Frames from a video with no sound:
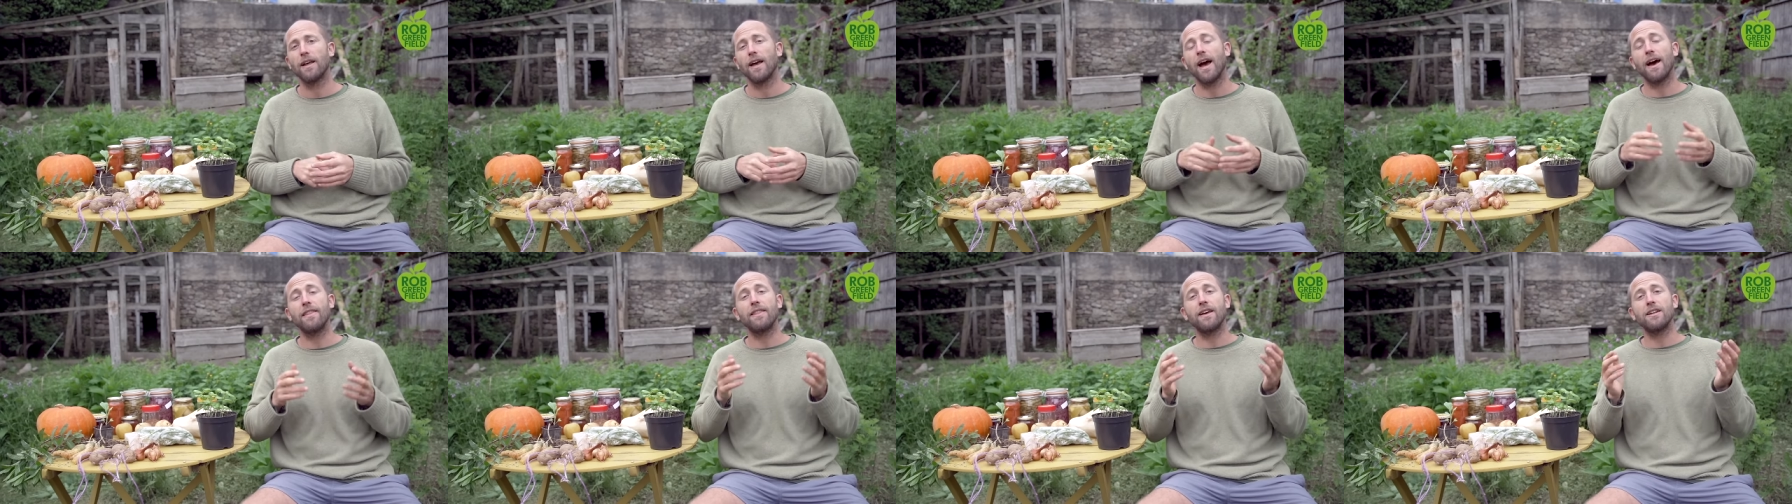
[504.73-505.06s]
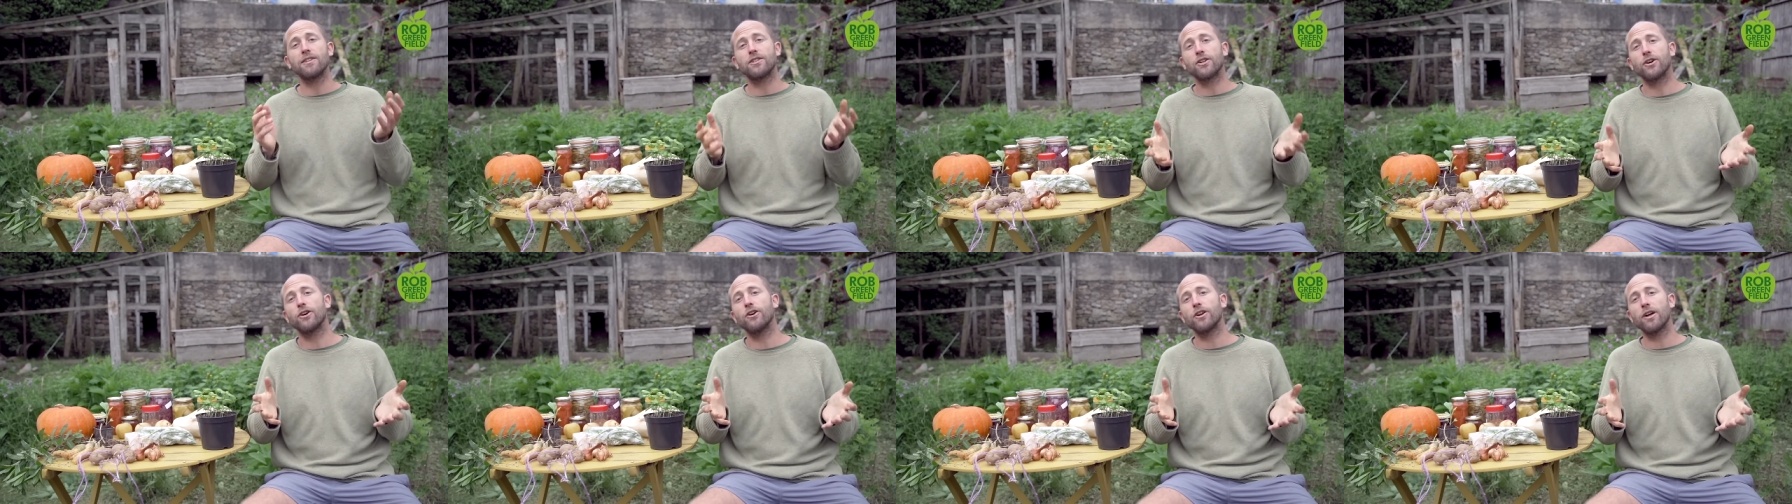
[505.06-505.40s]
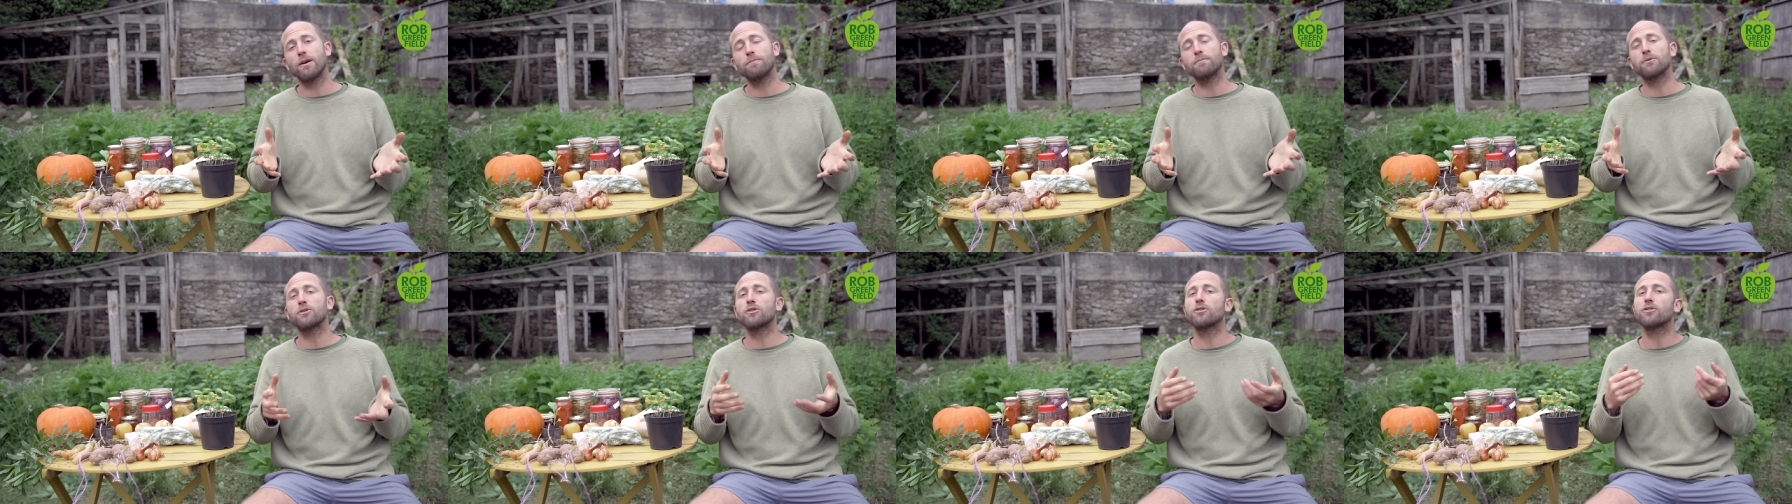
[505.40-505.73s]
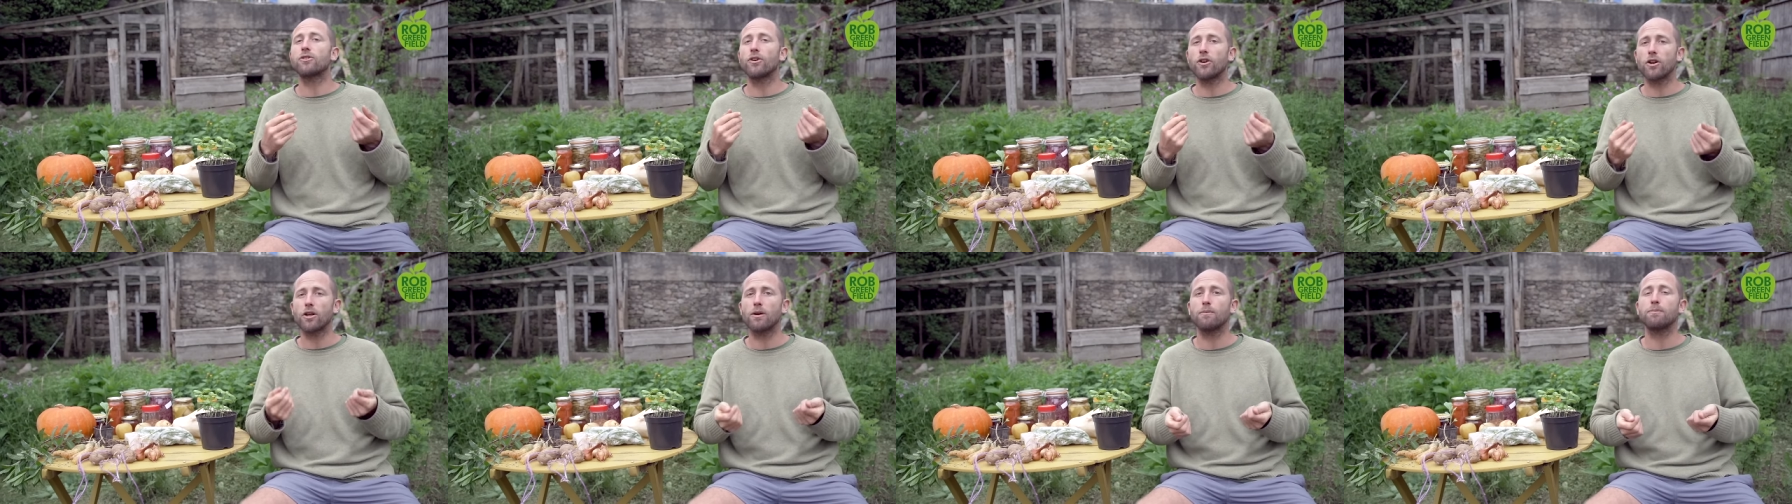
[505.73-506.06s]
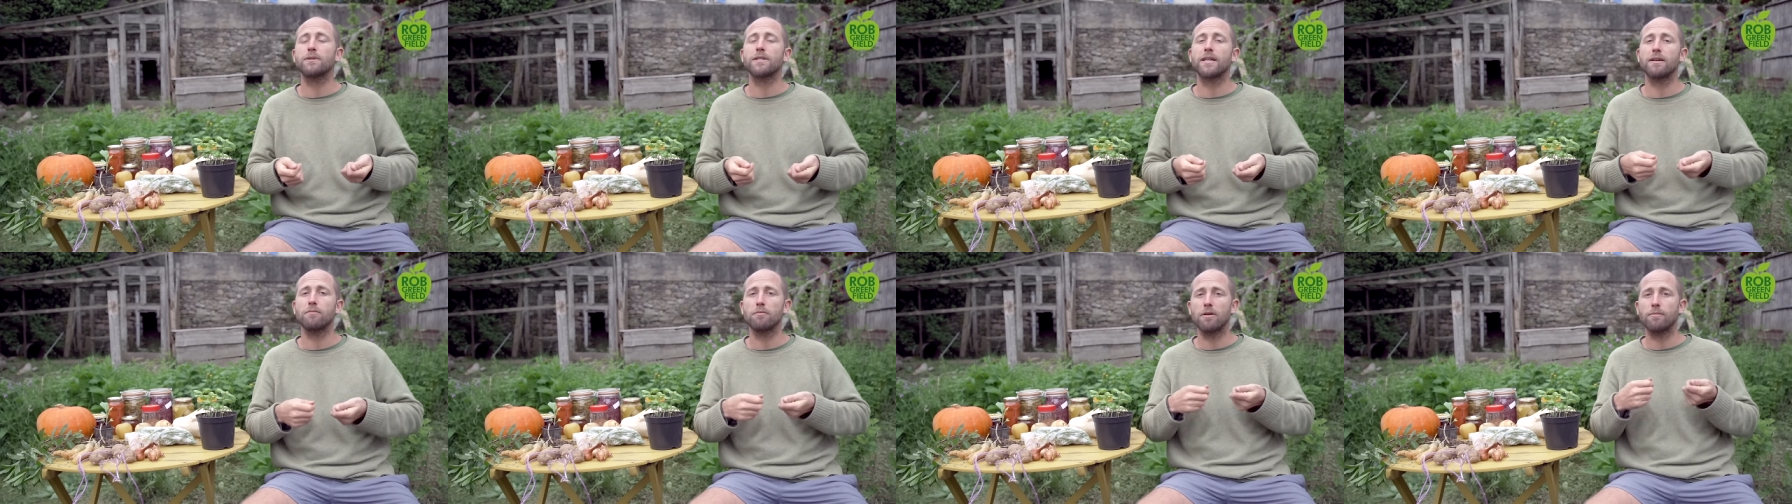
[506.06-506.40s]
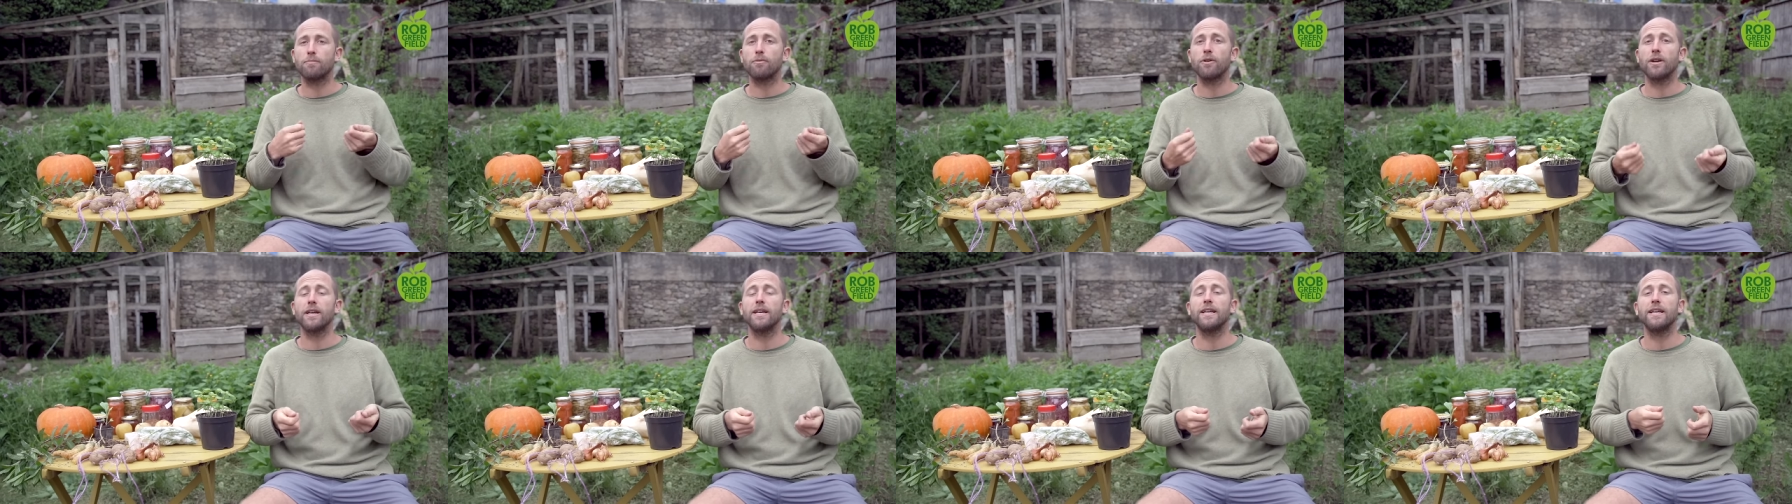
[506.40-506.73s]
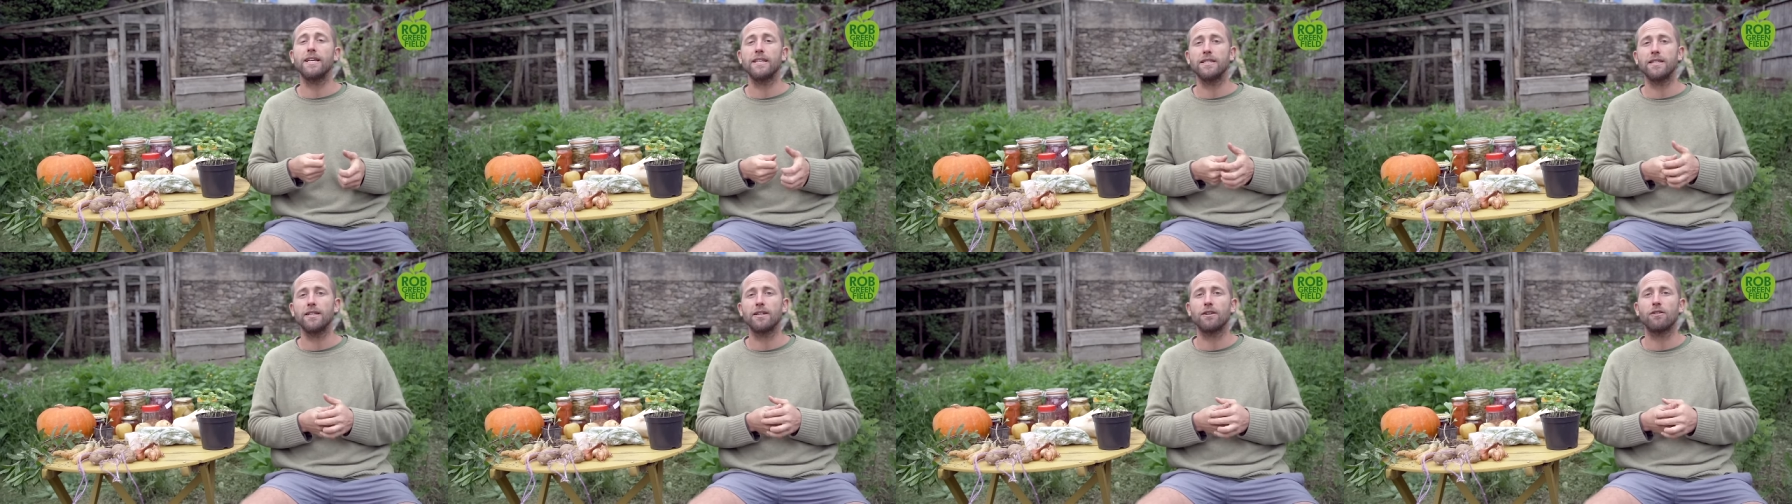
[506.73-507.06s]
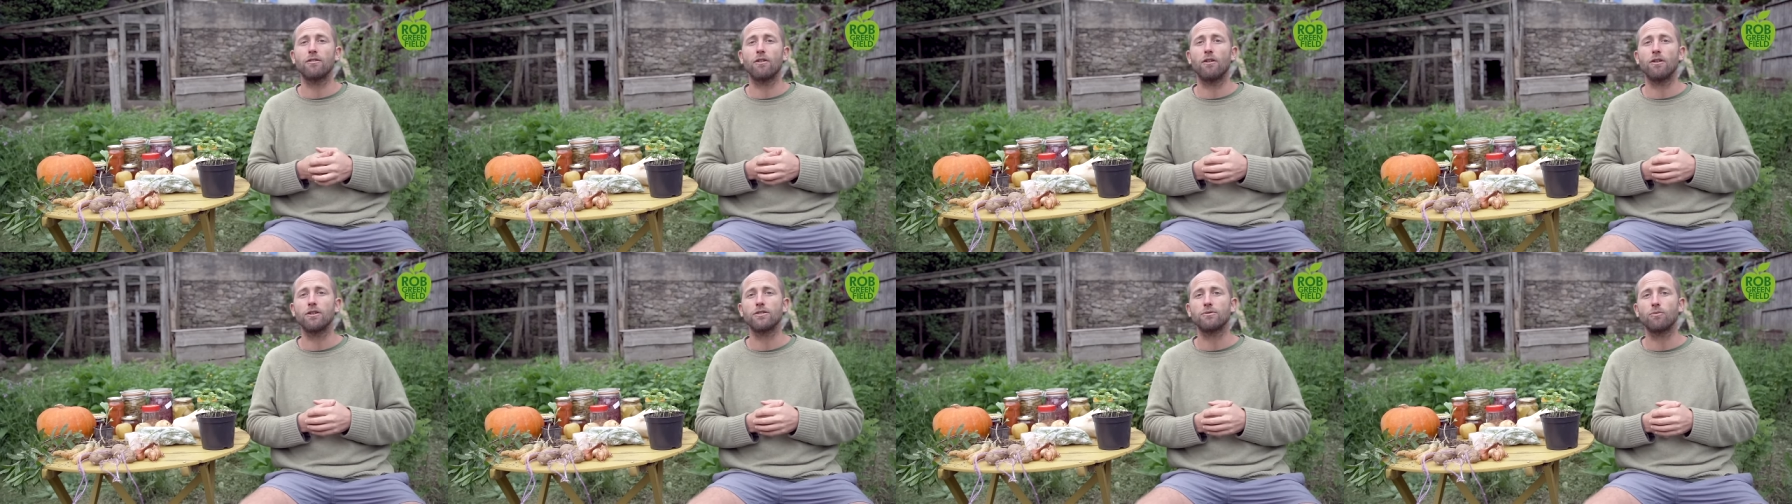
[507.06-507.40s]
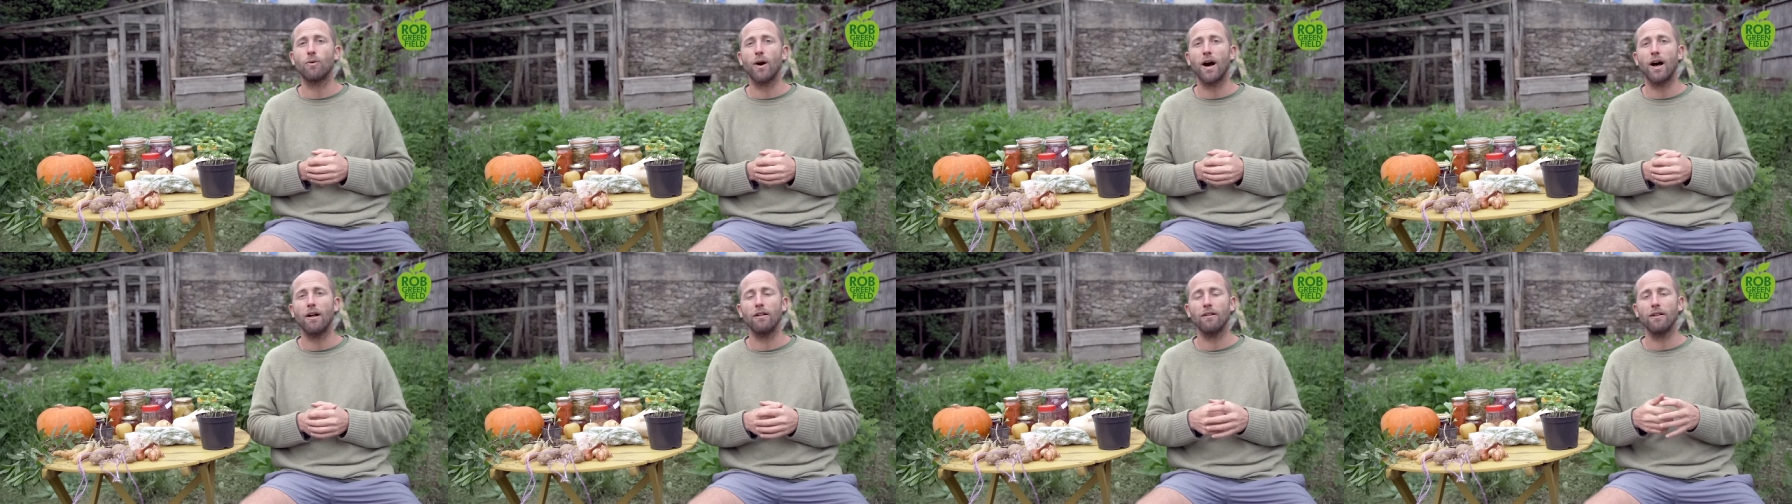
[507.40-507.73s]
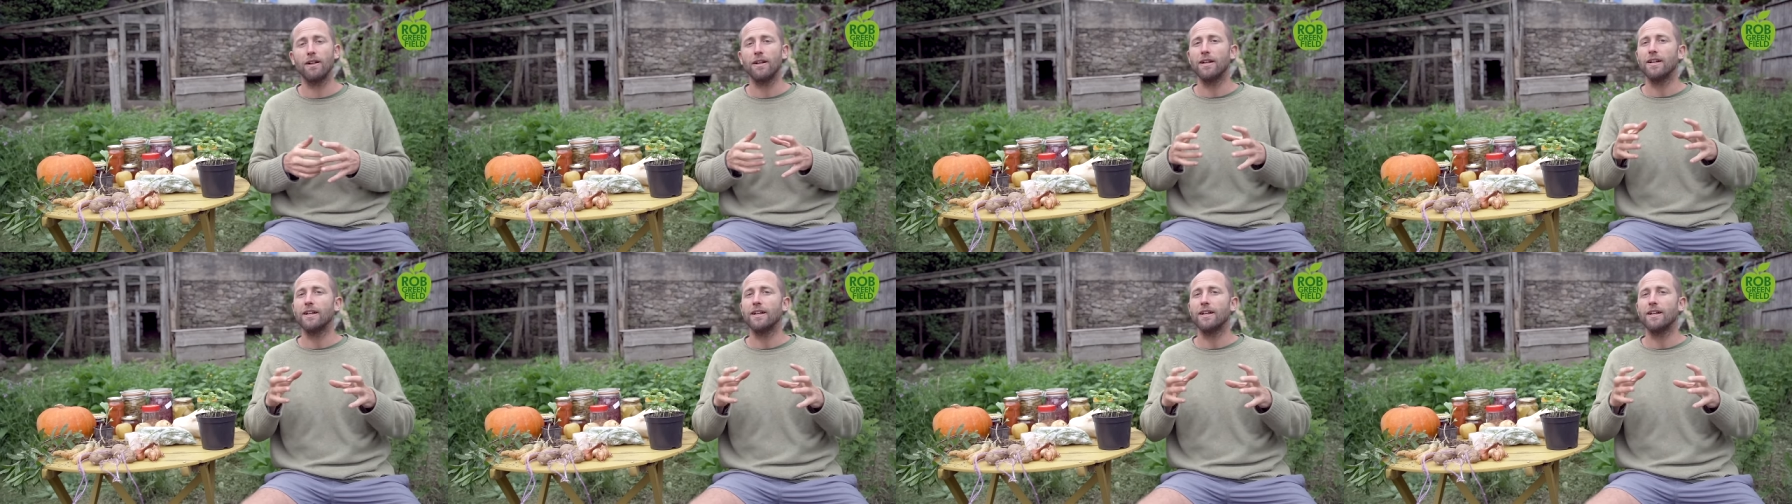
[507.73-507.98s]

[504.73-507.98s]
And then turnips. Turnips can be pretty easy to grow as well.